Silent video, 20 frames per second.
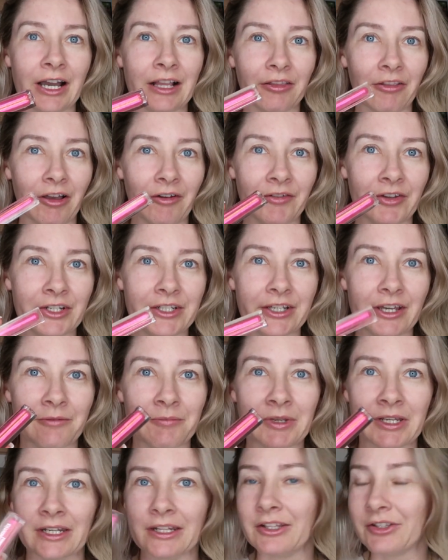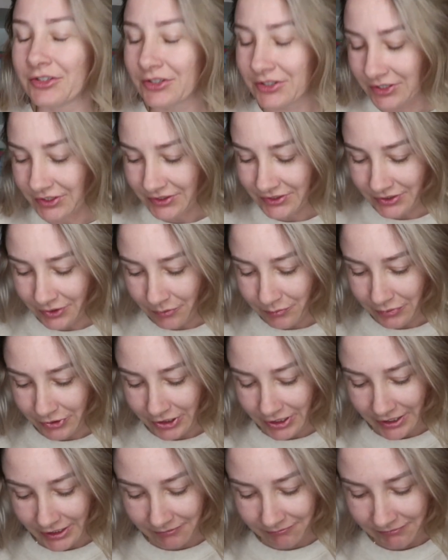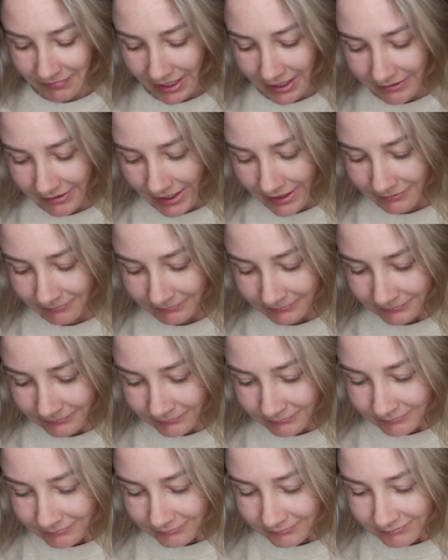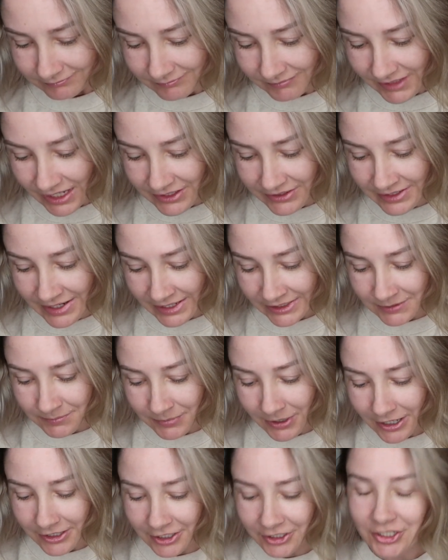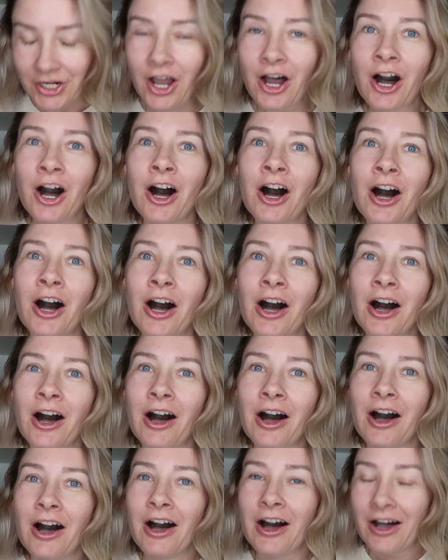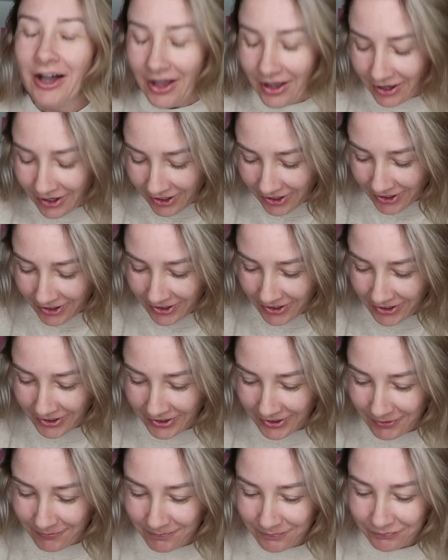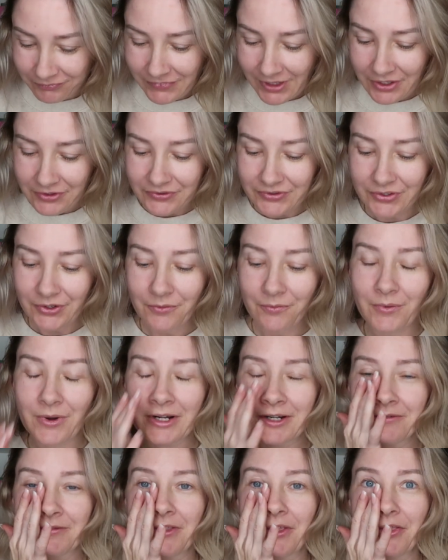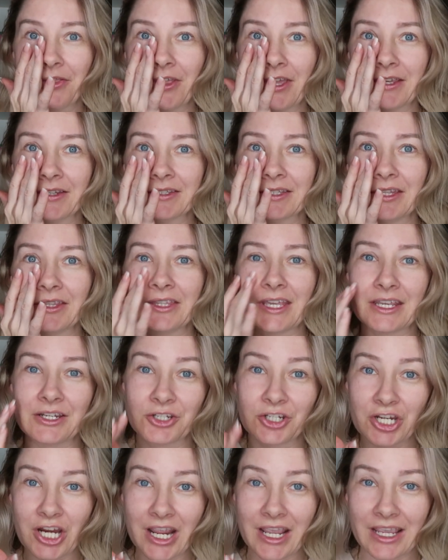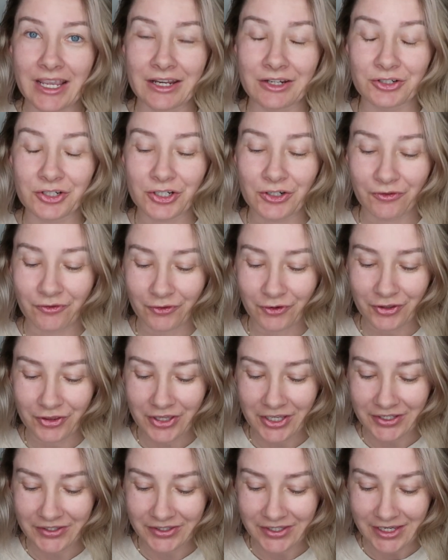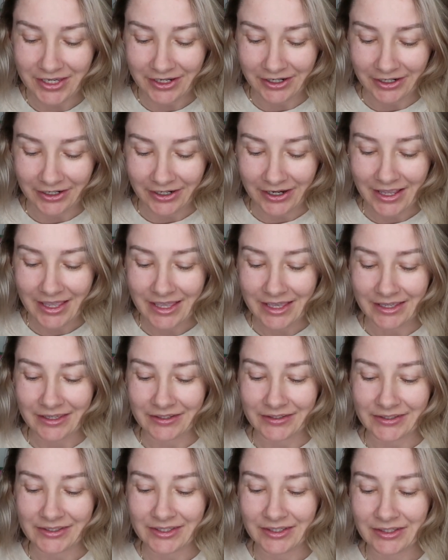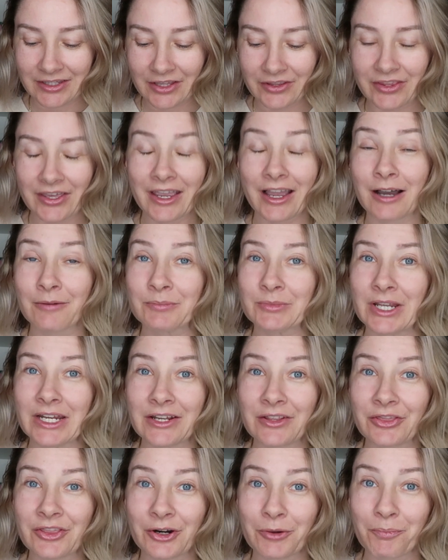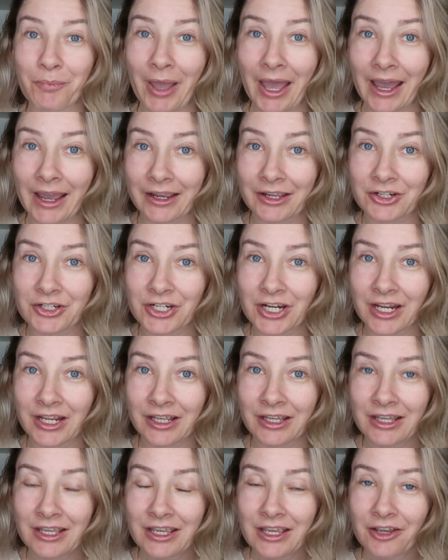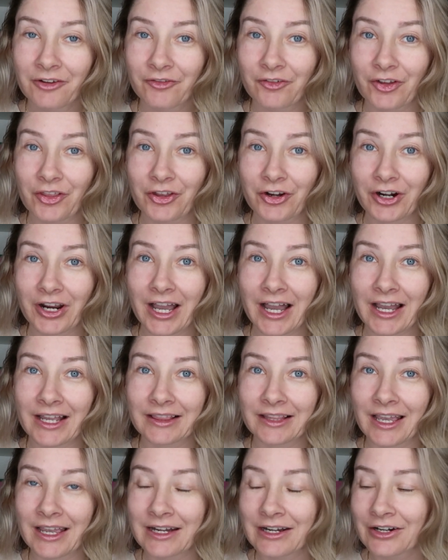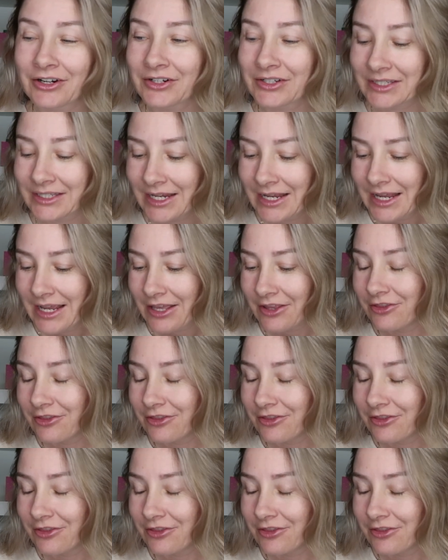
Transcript: I love it. I mean, it's just so pretty. All right, next product. Oh, so one of the things that they changed for this year is that they updated their packaging for their highlighters.